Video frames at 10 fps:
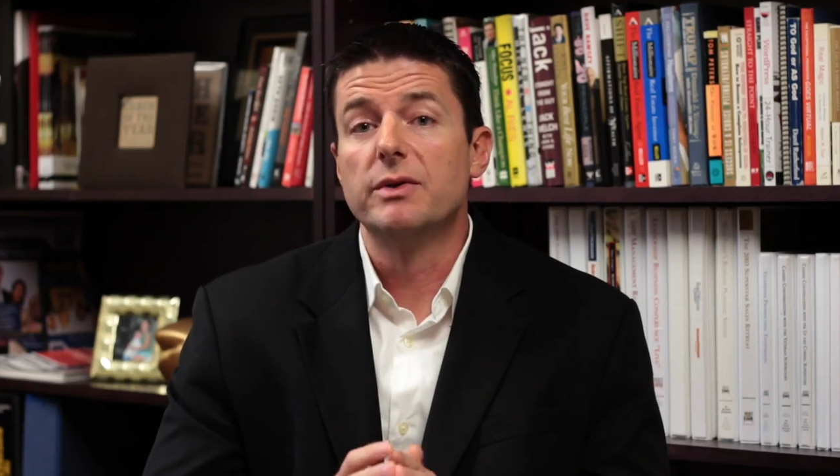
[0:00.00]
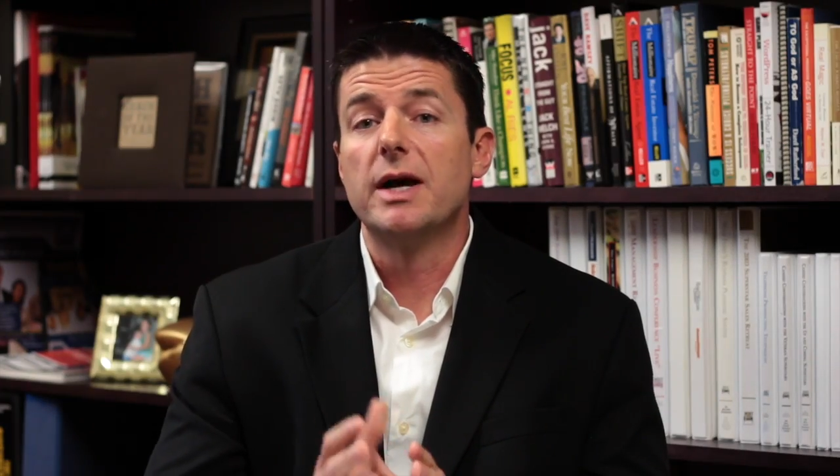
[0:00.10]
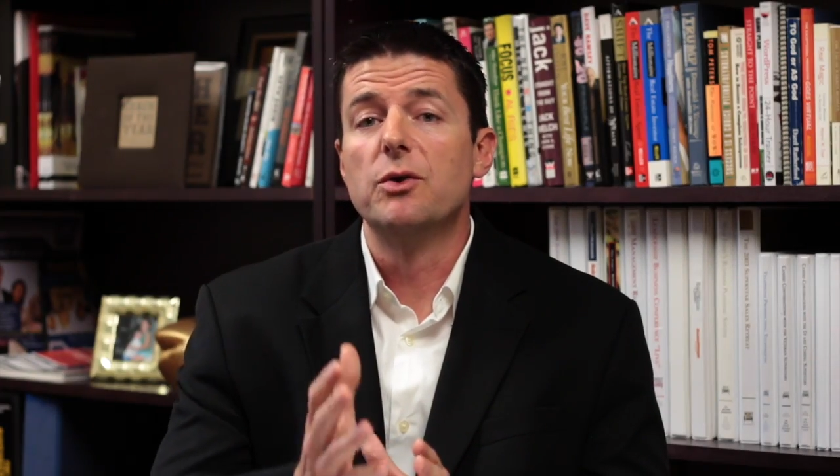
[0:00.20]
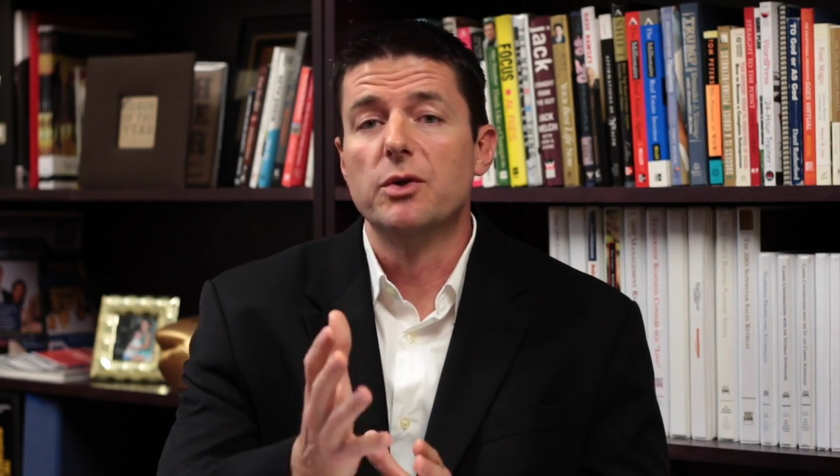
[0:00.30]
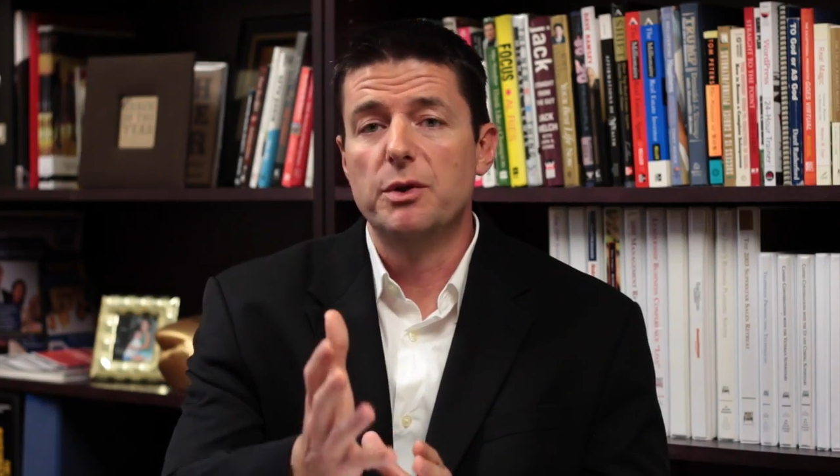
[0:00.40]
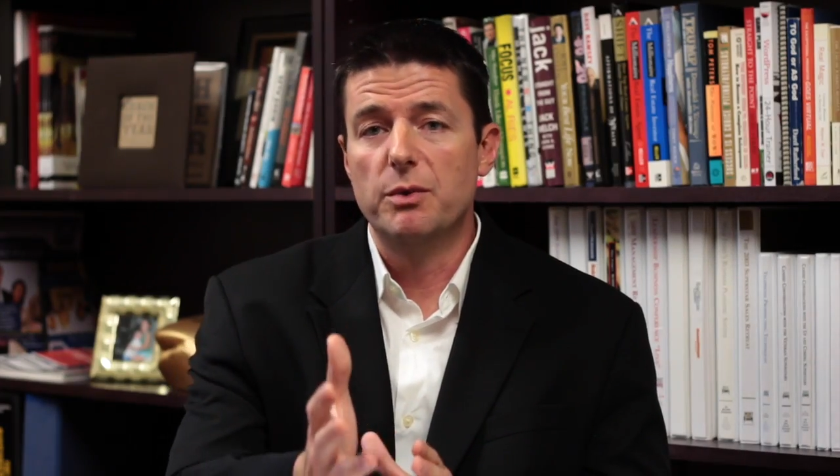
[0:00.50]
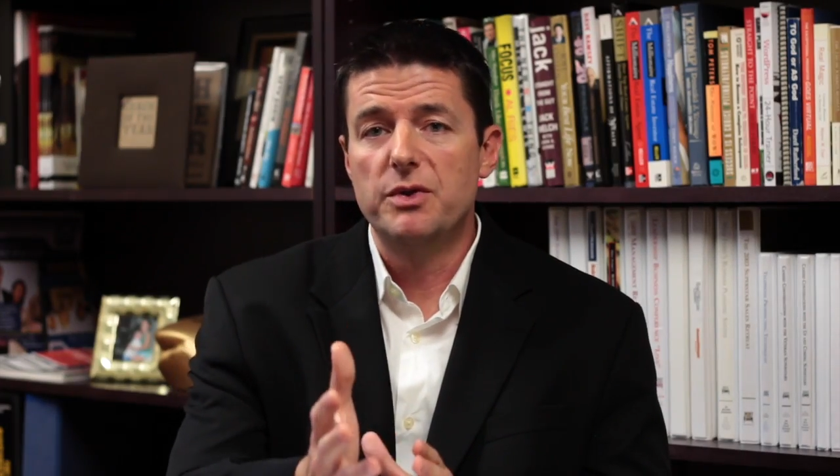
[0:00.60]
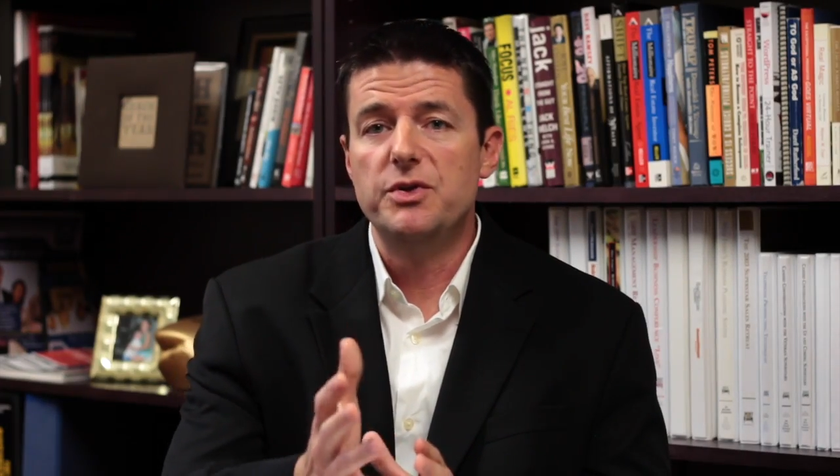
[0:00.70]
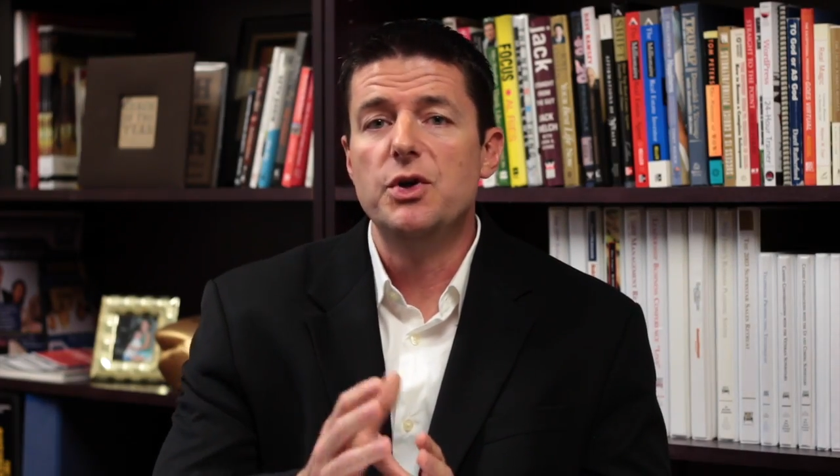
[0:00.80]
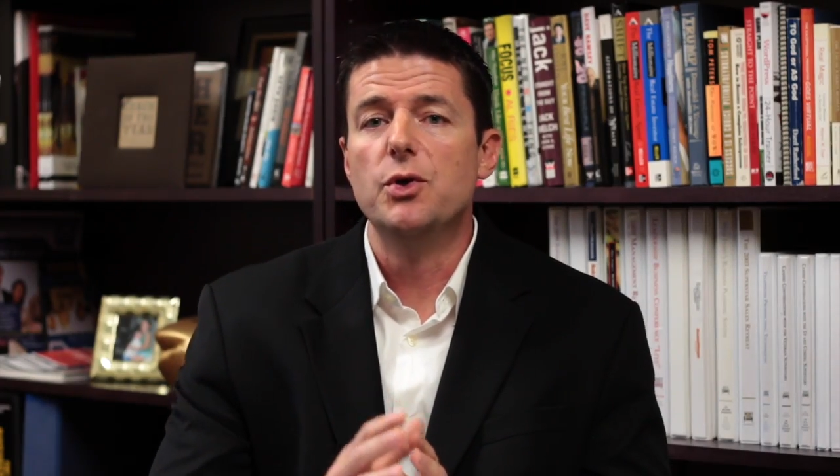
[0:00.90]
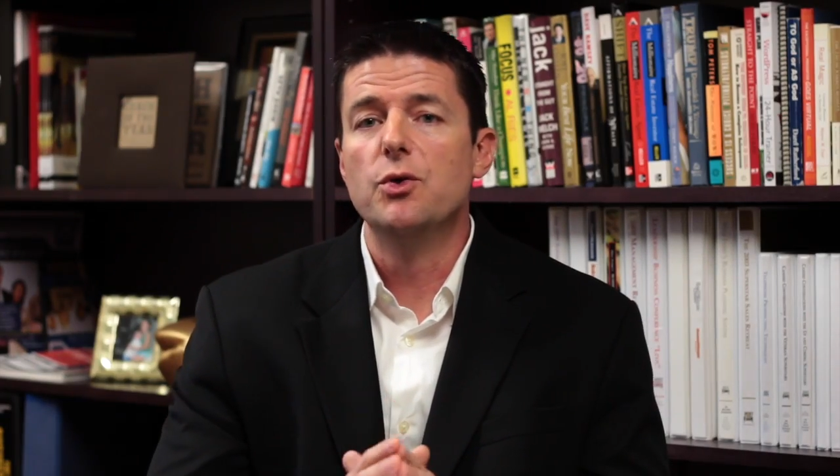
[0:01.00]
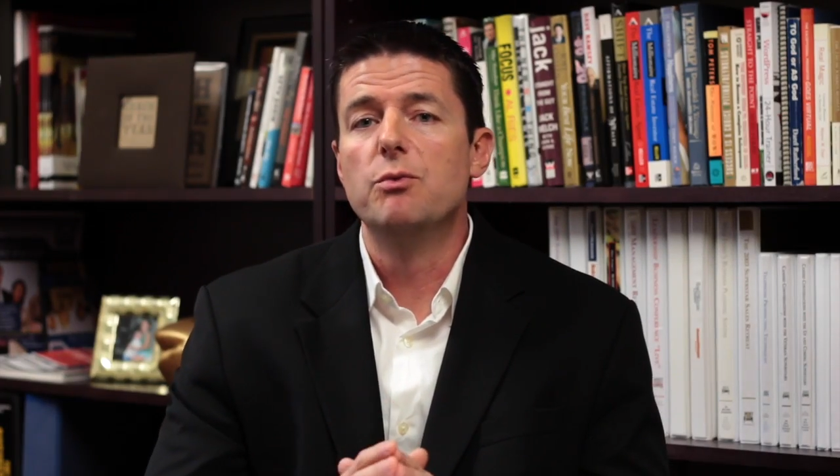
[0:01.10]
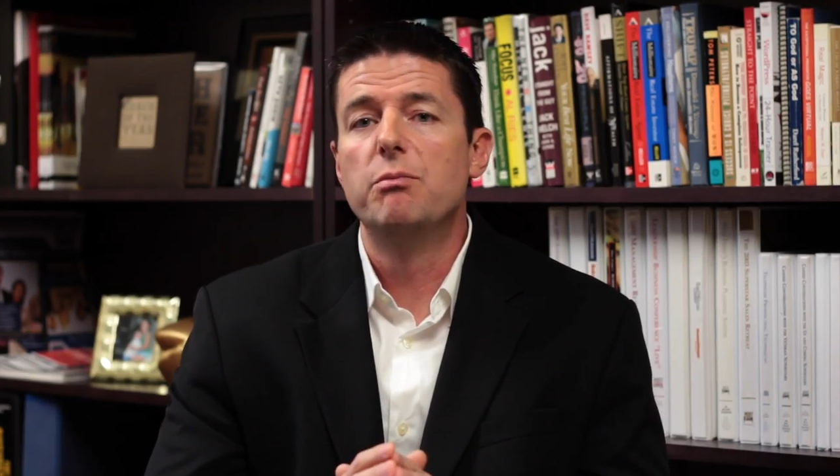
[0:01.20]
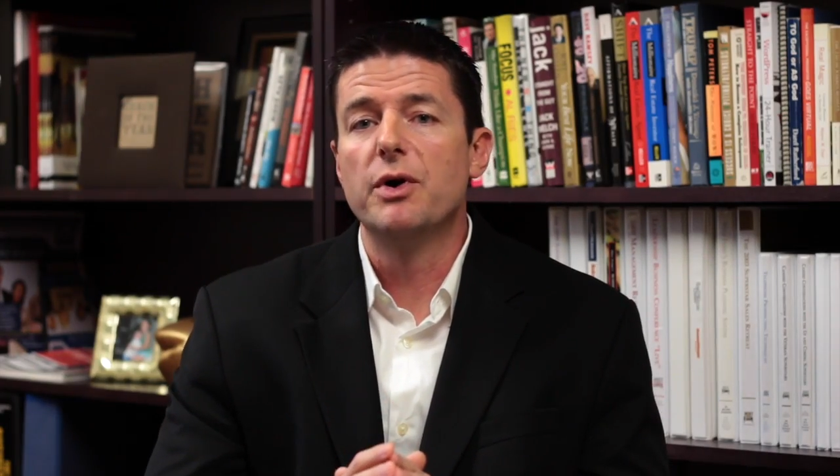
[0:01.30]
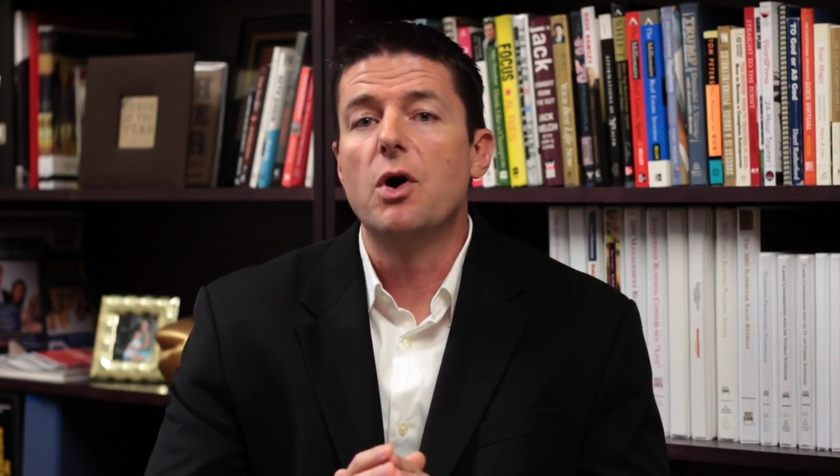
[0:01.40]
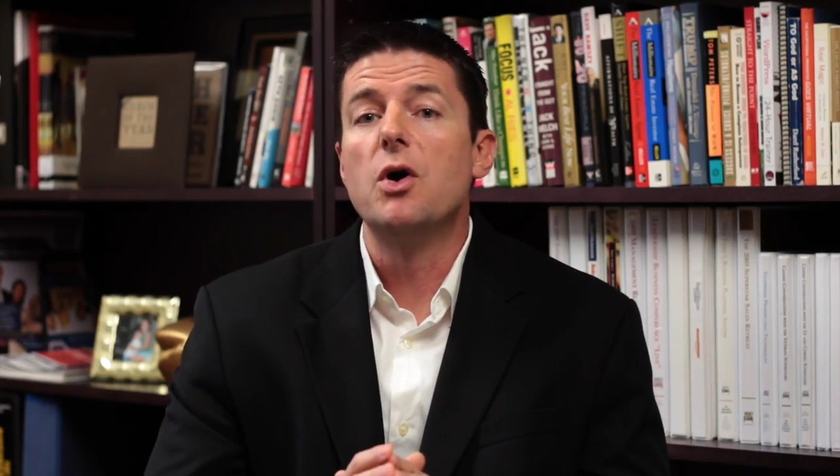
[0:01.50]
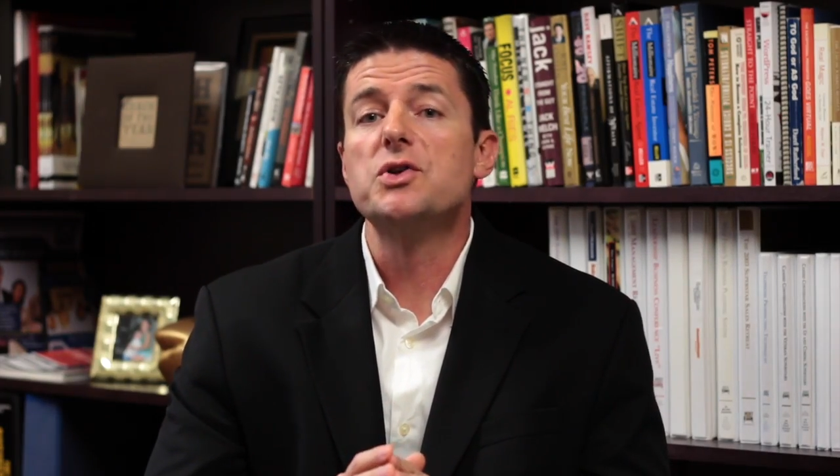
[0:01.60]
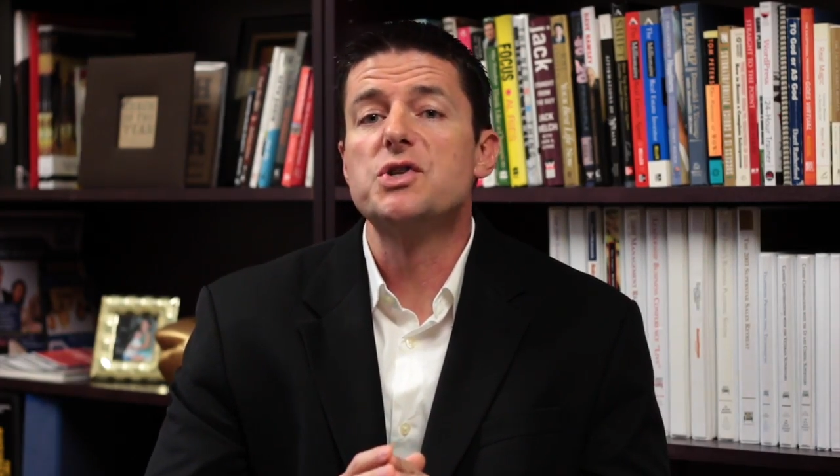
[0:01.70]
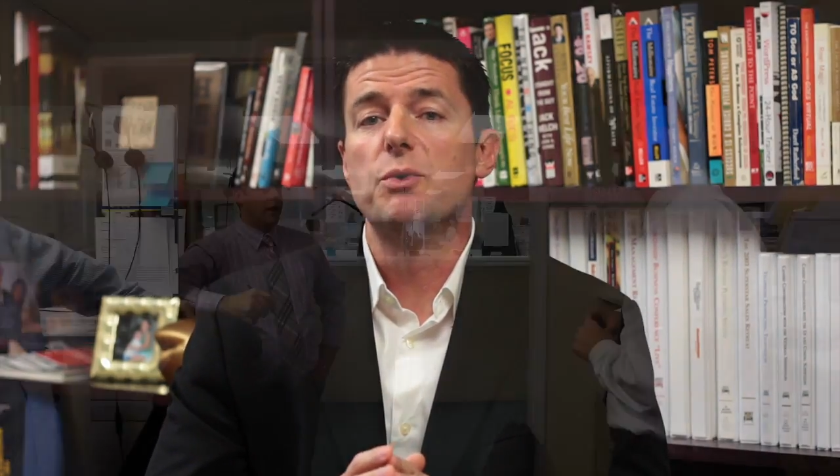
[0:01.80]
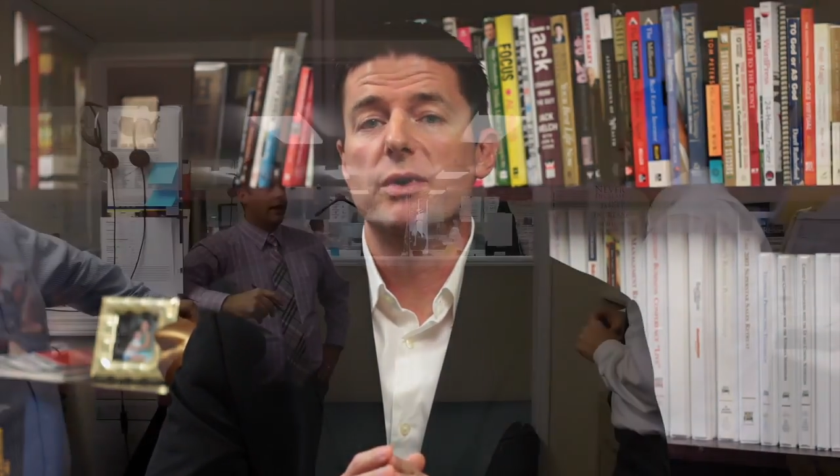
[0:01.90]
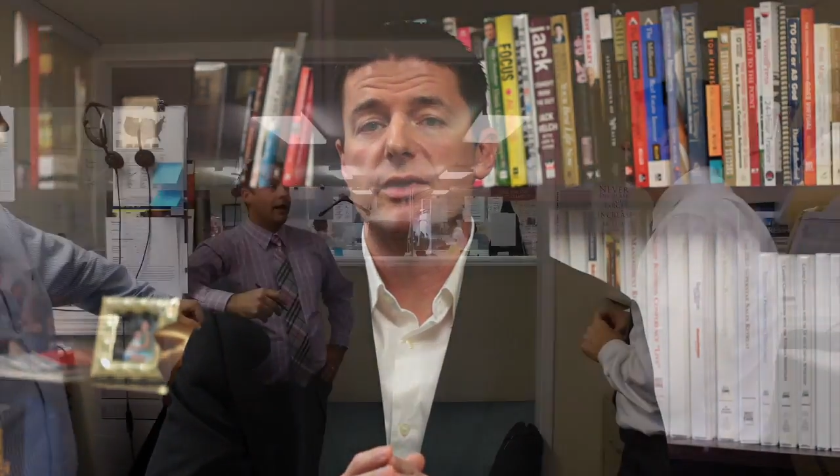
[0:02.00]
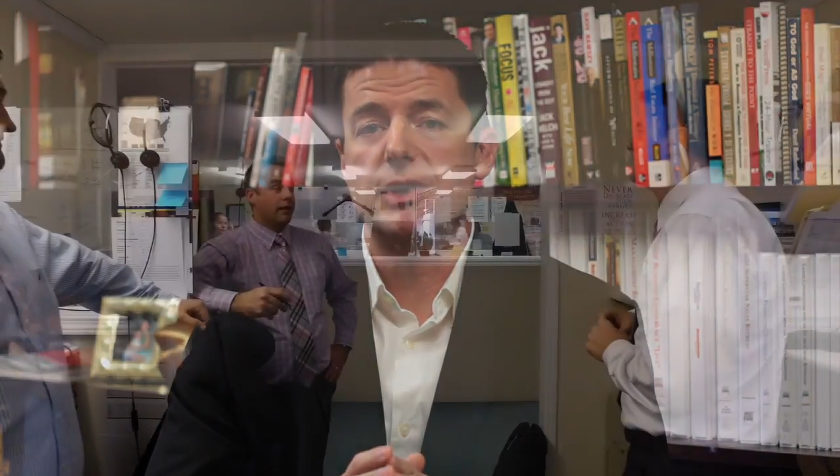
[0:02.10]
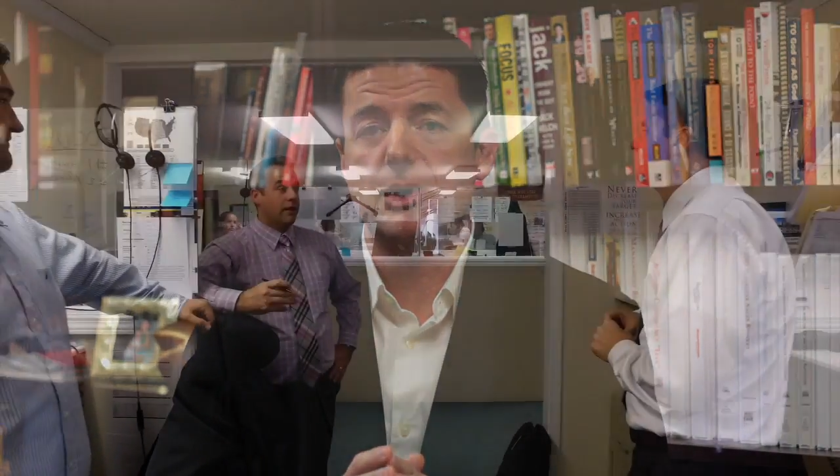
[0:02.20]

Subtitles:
not only with you, but also within